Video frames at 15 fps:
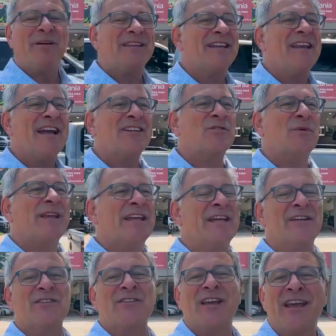But the next one
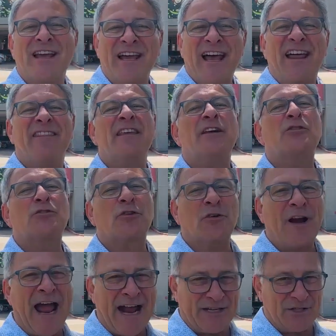is the
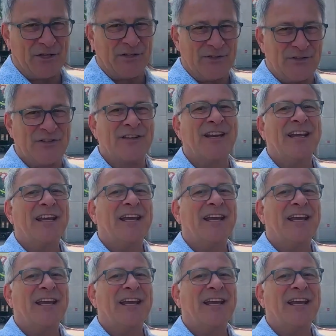attractions